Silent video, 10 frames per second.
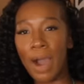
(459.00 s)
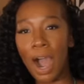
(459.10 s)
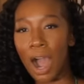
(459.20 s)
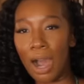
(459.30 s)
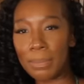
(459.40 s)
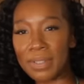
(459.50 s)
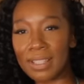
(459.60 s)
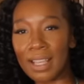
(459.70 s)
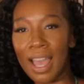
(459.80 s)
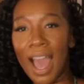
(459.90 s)

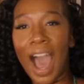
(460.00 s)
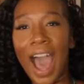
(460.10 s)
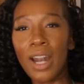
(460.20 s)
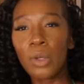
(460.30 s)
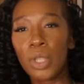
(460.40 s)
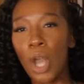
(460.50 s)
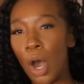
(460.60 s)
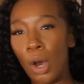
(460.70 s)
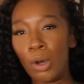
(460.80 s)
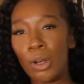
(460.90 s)
pops. I don't
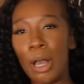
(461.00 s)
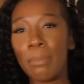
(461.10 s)
know.